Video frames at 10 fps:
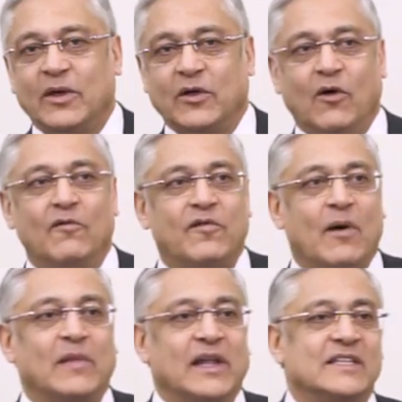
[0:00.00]
with their own
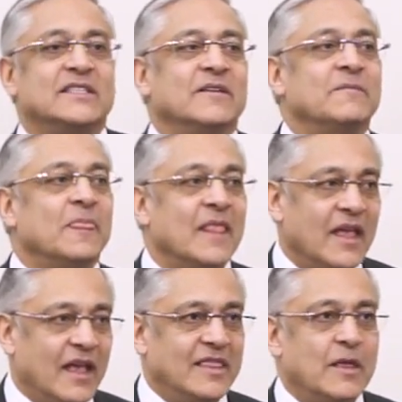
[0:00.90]
families,
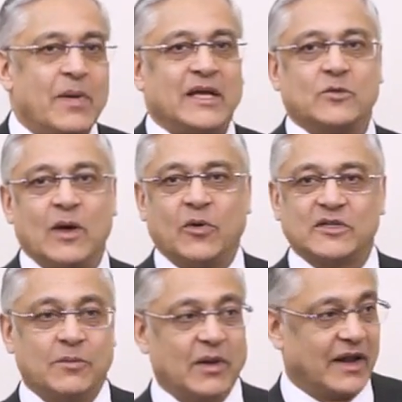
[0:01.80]
in the best way
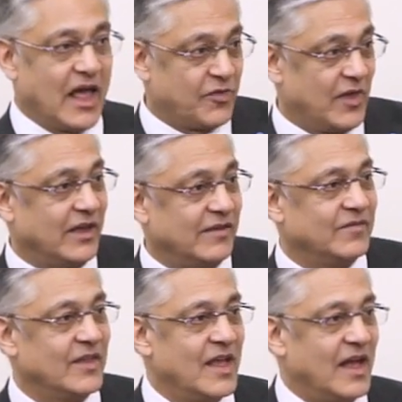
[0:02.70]
possible. And I think,
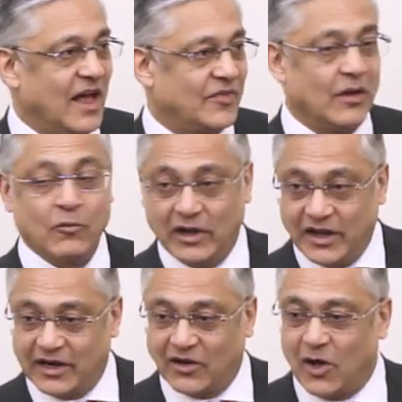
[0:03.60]
and we'll
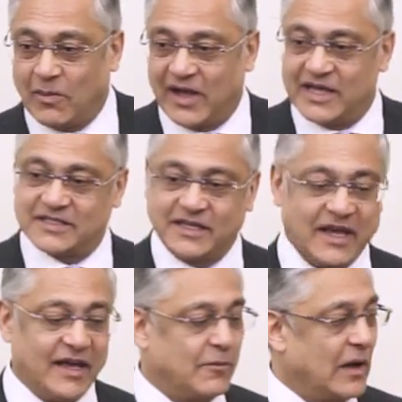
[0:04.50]
learn a lot about it
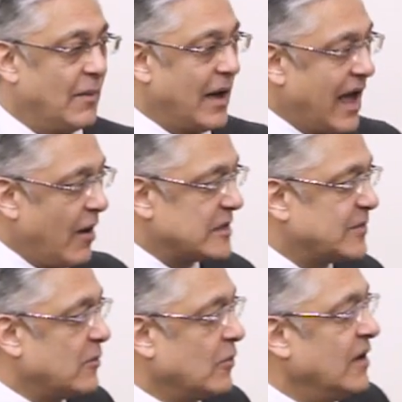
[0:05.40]
today, about how it's
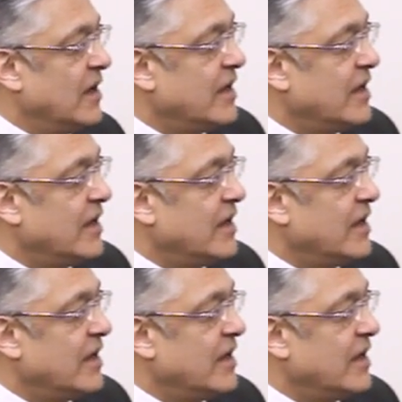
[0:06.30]
been